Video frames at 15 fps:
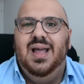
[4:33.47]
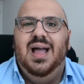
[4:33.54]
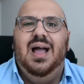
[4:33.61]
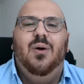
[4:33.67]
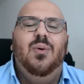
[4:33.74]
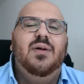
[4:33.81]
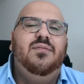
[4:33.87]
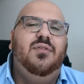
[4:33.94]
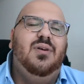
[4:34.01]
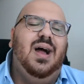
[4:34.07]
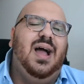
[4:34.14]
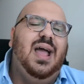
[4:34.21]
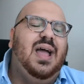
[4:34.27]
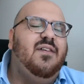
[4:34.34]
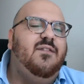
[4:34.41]
However,
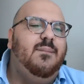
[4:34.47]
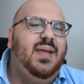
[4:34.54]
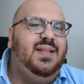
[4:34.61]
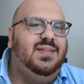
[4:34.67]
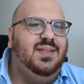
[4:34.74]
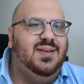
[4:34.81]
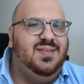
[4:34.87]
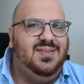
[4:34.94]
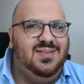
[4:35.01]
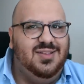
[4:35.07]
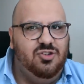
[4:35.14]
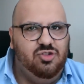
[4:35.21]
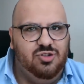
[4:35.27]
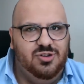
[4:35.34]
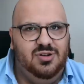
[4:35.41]
I have made the
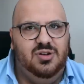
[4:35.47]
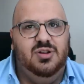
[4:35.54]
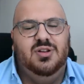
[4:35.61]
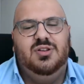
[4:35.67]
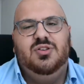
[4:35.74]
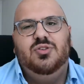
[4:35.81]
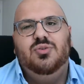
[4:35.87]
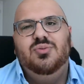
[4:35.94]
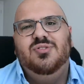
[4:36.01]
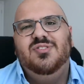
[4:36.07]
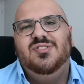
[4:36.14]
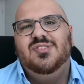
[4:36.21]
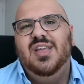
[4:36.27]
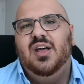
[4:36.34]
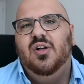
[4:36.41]
decision to
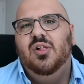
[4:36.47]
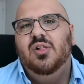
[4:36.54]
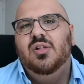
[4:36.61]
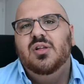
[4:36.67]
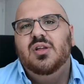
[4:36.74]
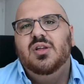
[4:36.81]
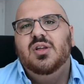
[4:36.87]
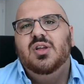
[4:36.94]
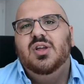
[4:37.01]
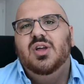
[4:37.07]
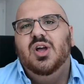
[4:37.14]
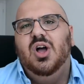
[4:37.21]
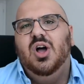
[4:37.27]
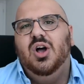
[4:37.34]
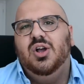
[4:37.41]
sell
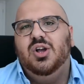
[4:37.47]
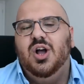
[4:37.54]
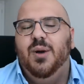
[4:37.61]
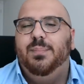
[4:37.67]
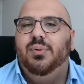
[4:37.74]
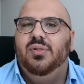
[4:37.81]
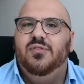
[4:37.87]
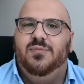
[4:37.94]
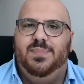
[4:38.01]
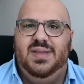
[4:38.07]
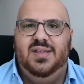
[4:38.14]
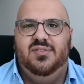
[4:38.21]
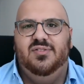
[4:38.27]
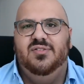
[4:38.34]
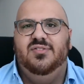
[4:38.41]
a couple of
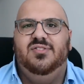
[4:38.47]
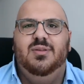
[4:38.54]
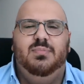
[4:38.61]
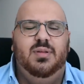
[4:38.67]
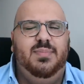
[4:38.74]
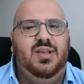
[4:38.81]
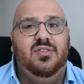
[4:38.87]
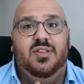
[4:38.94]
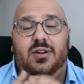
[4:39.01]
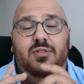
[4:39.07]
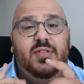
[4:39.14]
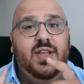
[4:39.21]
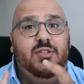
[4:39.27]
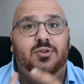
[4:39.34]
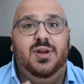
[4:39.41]
pieces, simply because I
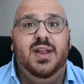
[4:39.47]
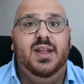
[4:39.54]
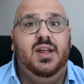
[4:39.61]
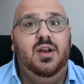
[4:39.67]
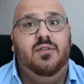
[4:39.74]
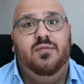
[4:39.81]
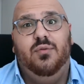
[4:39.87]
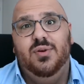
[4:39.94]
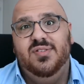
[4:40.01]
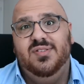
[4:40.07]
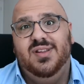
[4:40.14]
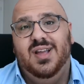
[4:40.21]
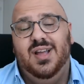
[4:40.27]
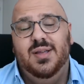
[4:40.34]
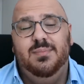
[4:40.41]
don't think they're getting enough
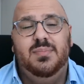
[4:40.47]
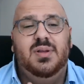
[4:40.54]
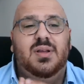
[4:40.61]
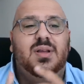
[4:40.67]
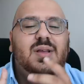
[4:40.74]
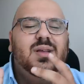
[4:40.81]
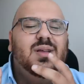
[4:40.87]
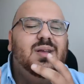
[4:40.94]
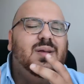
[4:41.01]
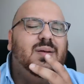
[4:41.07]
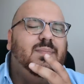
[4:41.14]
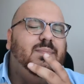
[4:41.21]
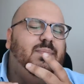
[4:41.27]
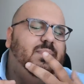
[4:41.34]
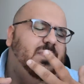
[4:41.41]
wrist time,
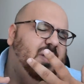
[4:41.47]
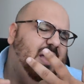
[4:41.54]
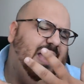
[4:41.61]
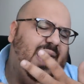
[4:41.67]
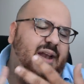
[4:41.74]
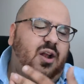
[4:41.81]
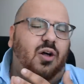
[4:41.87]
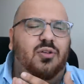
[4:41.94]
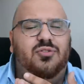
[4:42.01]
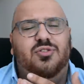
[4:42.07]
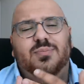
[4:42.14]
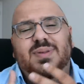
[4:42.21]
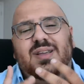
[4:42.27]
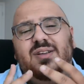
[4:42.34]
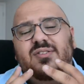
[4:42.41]
and also
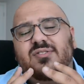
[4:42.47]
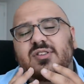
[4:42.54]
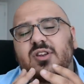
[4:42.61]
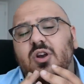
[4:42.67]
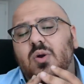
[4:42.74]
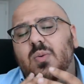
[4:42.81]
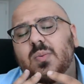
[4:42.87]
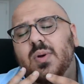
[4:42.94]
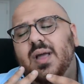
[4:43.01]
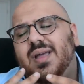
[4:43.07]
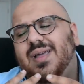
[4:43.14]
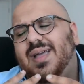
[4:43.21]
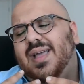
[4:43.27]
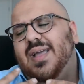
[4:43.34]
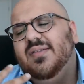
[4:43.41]
because, you know,
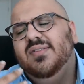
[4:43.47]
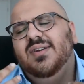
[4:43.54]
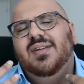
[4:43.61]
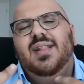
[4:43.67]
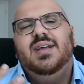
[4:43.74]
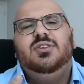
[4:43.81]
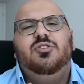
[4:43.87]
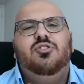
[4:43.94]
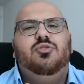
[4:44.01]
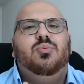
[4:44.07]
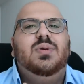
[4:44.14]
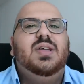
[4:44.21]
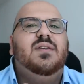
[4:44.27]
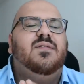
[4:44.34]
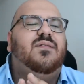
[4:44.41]
as collectors,
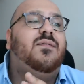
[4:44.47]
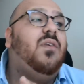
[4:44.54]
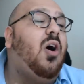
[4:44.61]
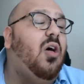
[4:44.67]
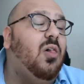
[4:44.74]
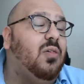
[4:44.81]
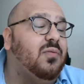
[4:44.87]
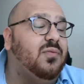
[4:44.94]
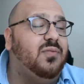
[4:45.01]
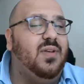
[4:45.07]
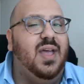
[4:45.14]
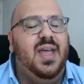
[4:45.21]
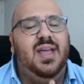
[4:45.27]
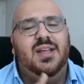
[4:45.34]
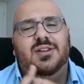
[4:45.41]
we evolve,
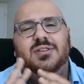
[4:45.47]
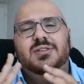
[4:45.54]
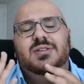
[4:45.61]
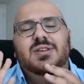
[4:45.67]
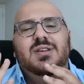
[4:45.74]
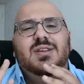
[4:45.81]
and